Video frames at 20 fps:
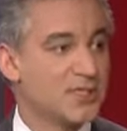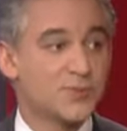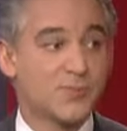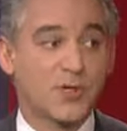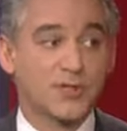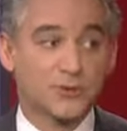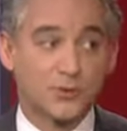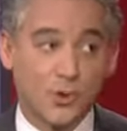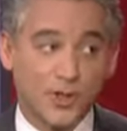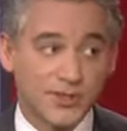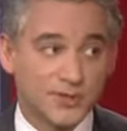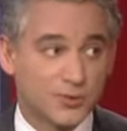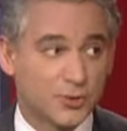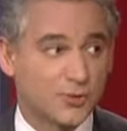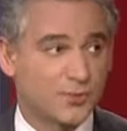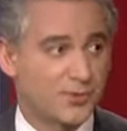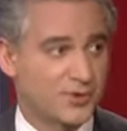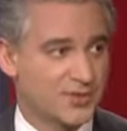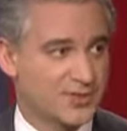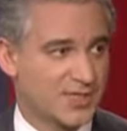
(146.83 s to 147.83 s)
by
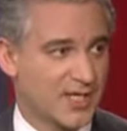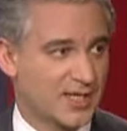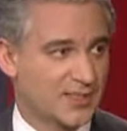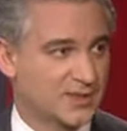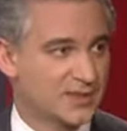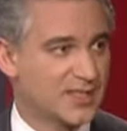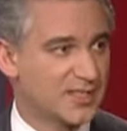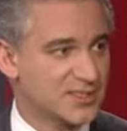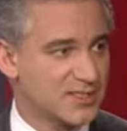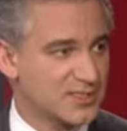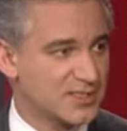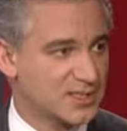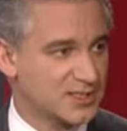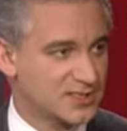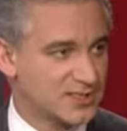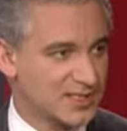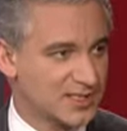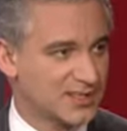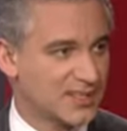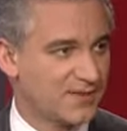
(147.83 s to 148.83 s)
22%. This is a
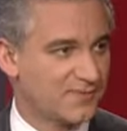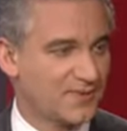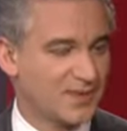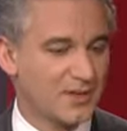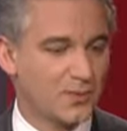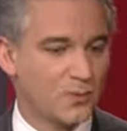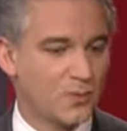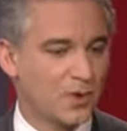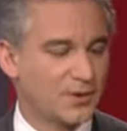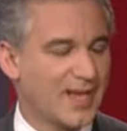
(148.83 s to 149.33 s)
significant one.